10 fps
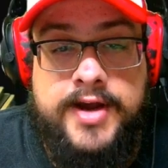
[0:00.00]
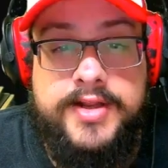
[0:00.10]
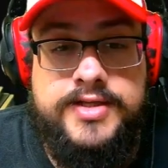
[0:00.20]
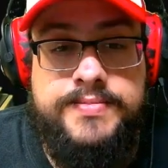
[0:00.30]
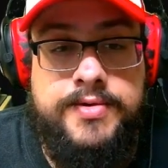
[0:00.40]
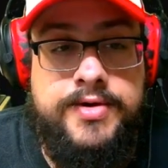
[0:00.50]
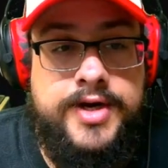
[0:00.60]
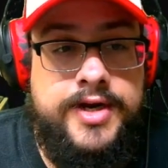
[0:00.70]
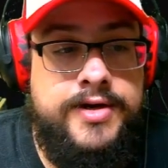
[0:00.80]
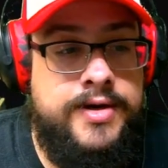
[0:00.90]
Explorer
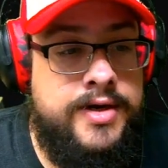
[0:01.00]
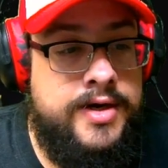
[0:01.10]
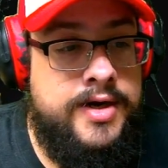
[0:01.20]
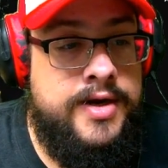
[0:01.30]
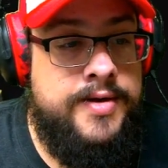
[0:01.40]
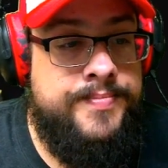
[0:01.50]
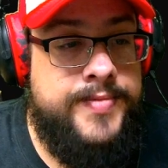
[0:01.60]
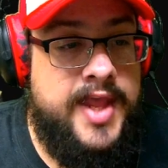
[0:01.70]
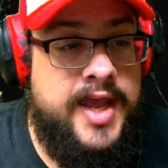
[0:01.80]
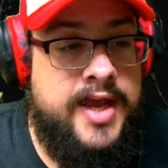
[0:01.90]
here
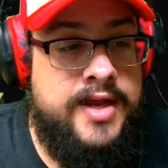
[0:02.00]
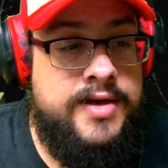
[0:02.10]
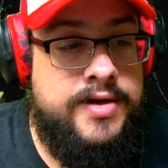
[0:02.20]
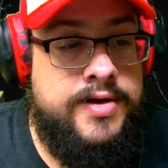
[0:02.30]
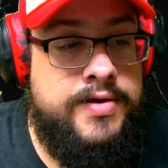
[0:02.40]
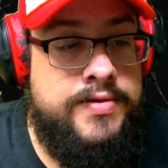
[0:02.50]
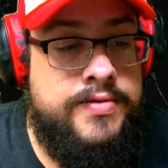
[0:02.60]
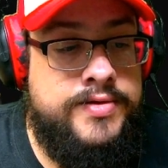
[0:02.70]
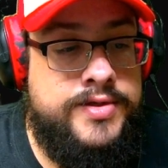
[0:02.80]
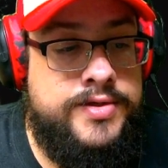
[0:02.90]
and
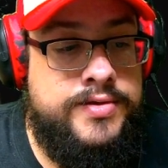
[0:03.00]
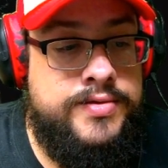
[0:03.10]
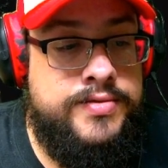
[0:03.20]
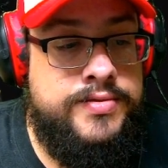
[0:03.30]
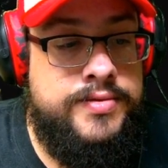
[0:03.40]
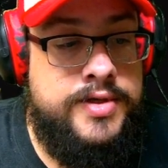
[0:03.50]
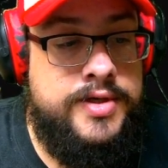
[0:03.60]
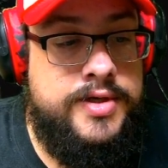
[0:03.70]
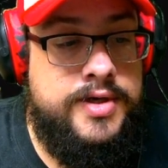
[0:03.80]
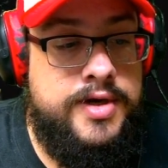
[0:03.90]
go to
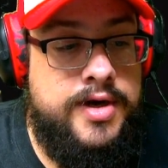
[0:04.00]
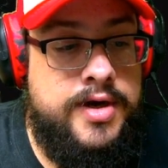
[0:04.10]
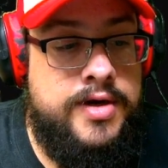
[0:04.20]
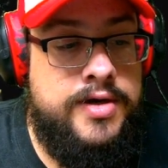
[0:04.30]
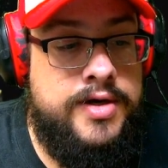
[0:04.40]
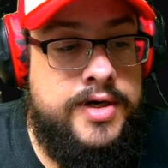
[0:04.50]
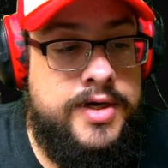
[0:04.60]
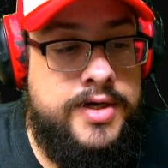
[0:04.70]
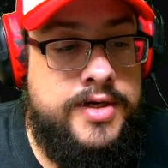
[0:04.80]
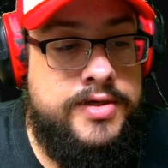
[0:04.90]

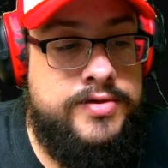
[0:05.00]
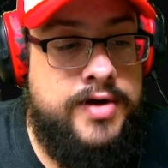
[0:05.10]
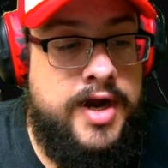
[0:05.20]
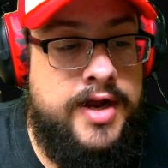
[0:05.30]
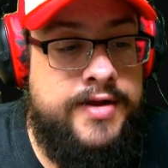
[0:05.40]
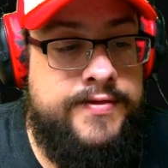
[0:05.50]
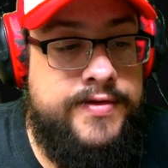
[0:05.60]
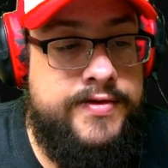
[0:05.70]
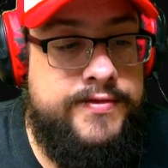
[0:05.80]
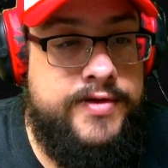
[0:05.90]
our drive
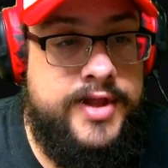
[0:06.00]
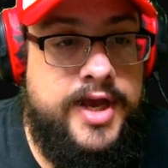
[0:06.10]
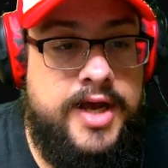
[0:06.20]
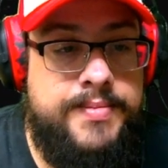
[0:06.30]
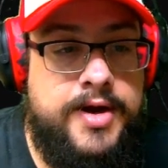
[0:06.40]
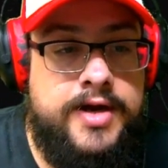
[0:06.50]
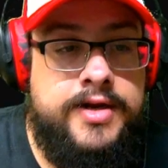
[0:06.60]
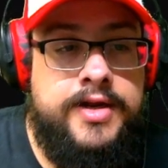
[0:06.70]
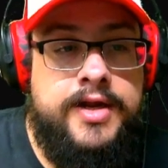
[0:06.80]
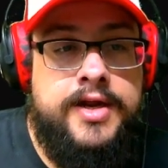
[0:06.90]
for the iPod.
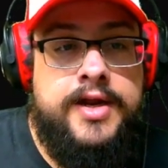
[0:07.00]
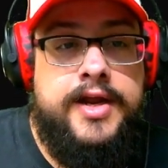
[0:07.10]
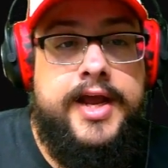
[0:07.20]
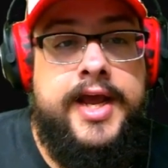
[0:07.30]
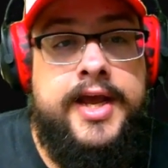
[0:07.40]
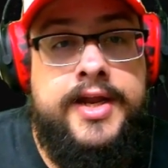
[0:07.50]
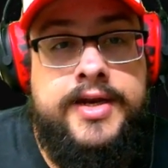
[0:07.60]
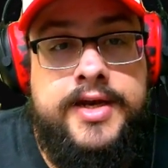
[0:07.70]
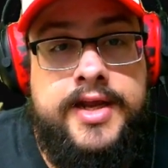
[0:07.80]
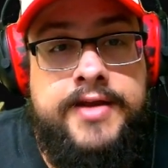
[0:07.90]

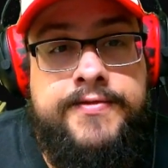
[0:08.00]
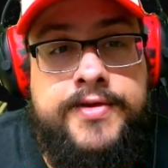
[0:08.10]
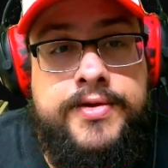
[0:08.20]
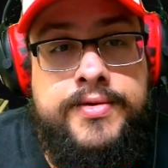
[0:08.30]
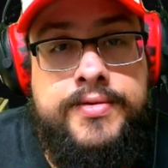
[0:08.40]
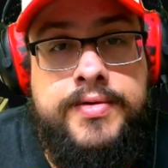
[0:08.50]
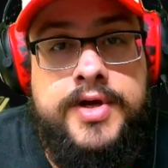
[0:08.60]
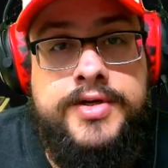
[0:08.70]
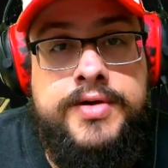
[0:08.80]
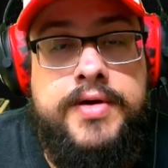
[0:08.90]
And if you
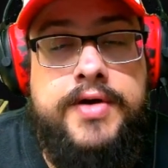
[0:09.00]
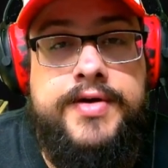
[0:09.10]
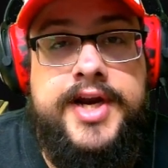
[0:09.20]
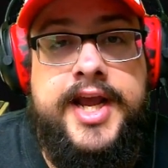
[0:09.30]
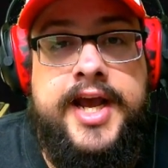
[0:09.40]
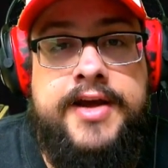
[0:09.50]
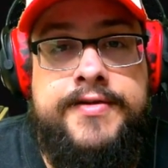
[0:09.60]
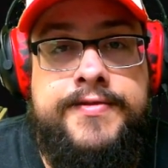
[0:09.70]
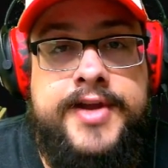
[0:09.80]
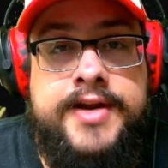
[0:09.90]
don't already
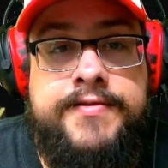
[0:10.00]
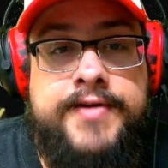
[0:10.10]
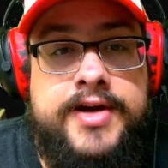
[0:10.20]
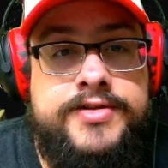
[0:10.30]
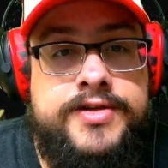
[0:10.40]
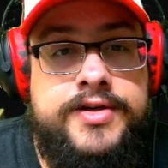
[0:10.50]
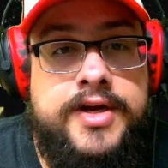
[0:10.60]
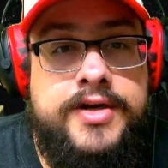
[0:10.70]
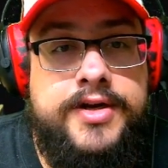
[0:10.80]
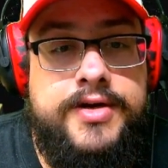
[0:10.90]
have hidden files turned
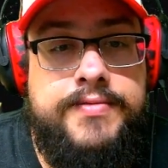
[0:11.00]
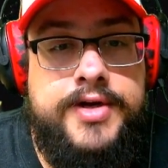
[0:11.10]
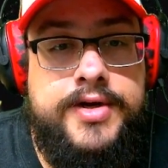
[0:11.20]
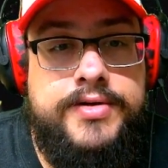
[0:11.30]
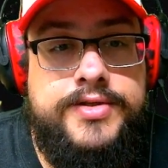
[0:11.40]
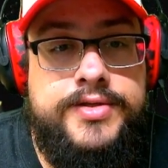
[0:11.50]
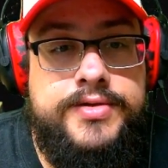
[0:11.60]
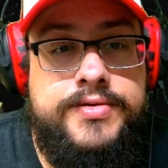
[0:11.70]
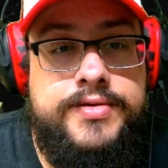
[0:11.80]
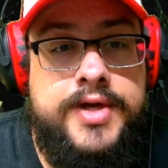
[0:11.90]
on, you're going to want to go
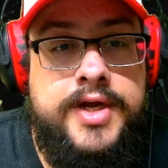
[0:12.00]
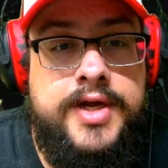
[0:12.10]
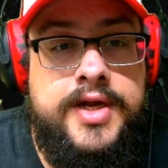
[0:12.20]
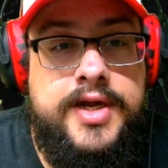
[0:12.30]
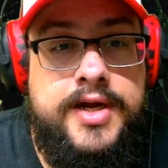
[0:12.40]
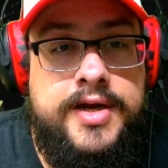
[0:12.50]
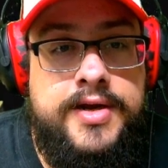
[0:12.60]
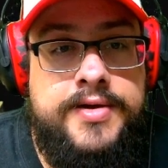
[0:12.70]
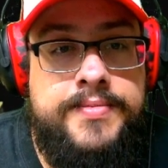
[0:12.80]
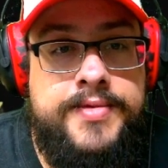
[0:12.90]

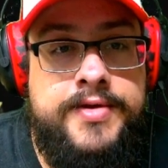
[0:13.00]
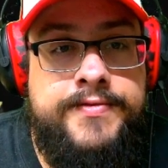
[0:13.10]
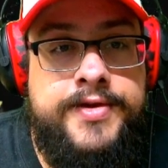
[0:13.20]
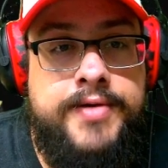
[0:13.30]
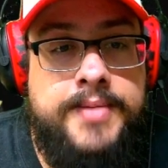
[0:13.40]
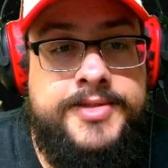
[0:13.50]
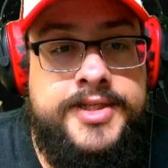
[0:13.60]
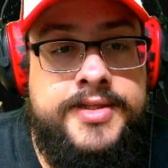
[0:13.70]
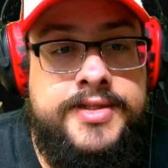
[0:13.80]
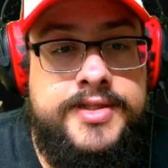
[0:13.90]
to your View
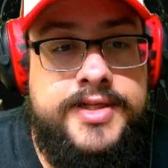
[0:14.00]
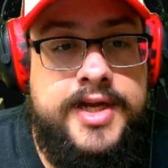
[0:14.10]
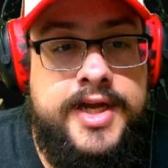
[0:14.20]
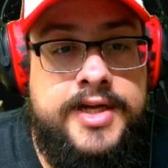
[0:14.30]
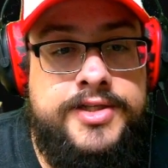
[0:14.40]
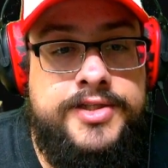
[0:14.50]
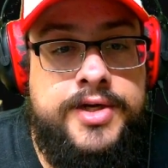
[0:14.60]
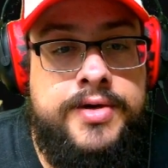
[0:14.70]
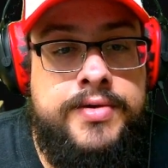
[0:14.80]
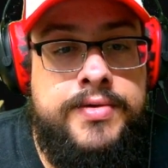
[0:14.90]
Options, and
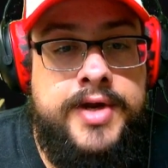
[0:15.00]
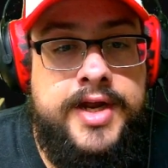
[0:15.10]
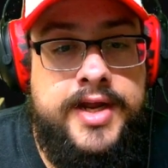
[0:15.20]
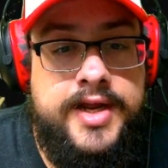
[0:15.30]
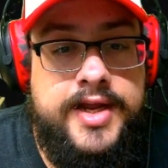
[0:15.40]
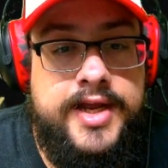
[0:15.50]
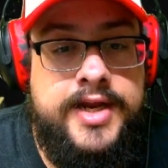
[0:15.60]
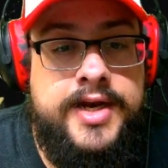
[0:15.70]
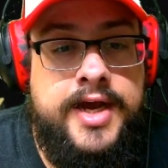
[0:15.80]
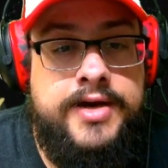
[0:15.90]
Show
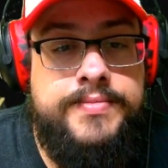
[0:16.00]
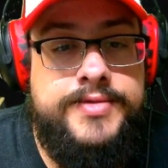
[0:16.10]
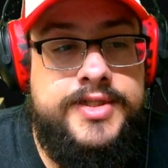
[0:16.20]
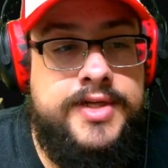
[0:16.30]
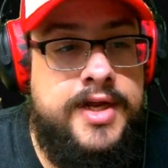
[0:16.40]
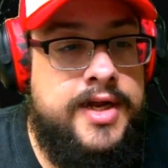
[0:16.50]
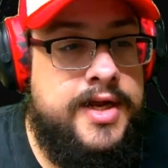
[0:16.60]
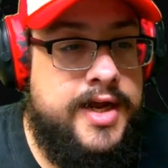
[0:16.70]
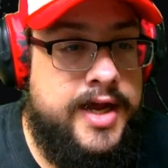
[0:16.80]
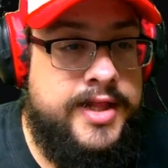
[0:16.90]
Hidden Items.
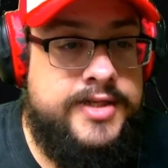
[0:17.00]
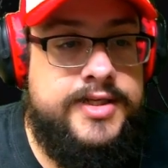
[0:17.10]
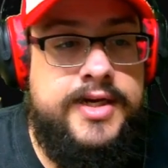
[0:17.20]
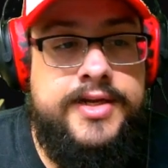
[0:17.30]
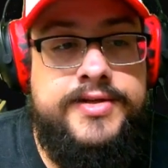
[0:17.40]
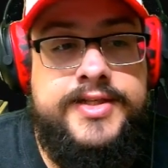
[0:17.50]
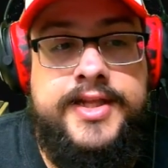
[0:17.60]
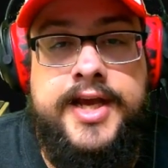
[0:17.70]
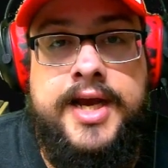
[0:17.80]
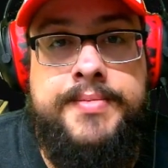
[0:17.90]
And that's going to let you see
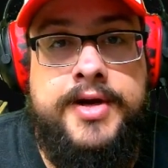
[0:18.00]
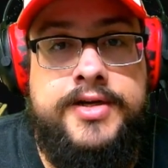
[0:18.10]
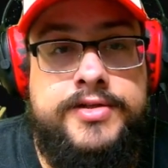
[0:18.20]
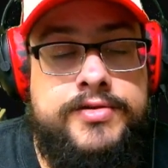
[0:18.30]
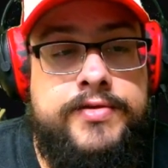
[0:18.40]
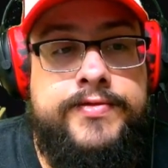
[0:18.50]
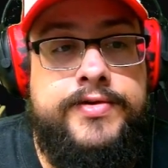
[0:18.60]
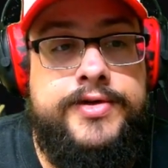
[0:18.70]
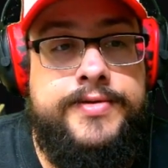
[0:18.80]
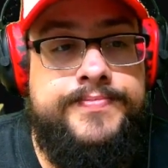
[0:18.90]
the iPod Control
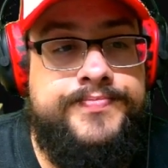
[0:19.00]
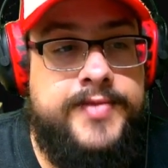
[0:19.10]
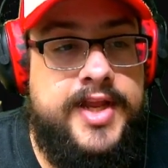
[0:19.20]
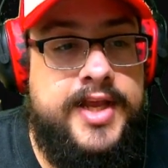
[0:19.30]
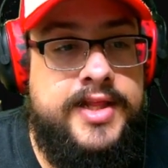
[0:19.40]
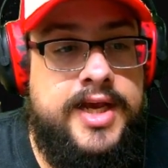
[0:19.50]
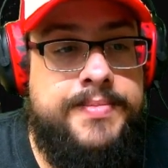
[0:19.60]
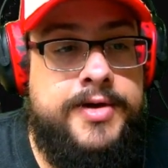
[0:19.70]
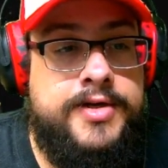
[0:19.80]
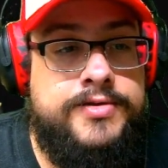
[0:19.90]
folder. In the
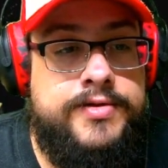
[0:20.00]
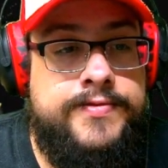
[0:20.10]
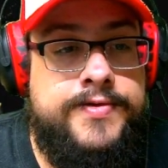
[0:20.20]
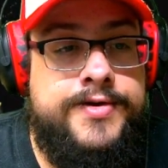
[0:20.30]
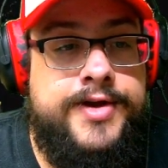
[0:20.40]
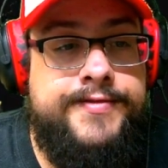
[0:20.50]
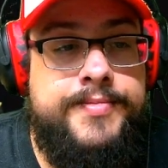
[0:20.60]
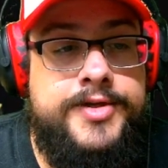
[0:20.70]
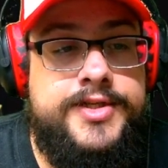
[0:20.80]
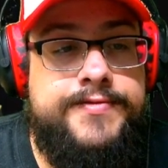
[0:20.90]
iPod Control folder, you have a
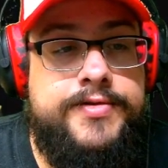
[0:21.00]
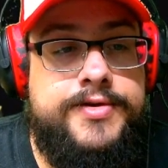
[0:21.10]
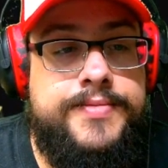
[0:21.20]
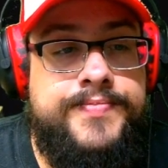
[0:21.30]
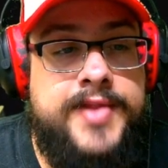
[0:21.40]
music folder.